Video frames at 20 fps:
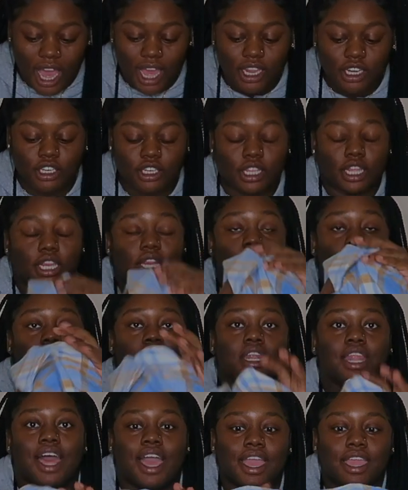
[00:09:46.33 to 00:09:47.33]
I
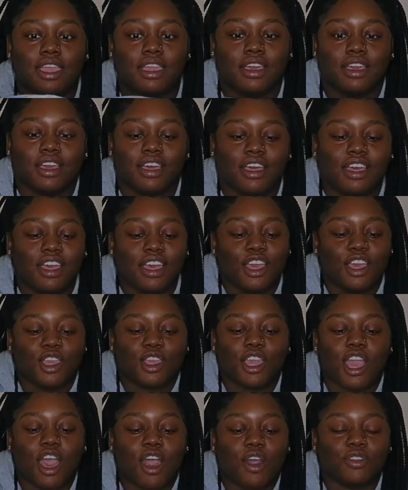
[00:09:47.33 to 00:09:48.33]
didn't like,
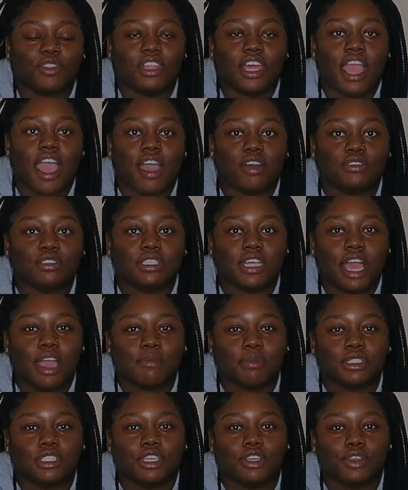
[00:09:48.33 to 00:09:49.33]
y'all, the
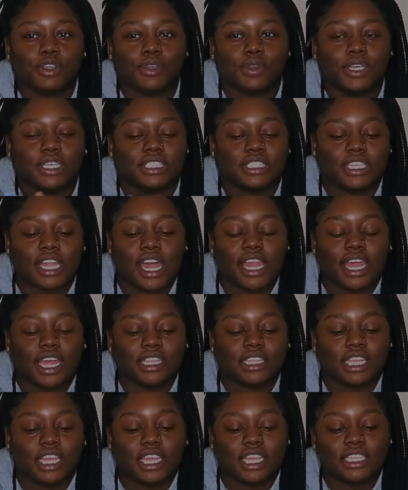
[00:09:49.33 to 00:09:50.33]
outside material is not
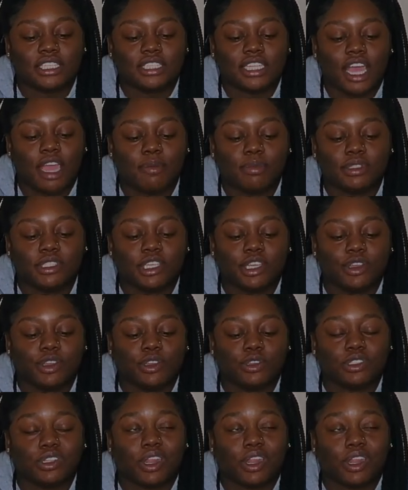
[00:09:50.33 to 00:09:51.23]
like the inside material.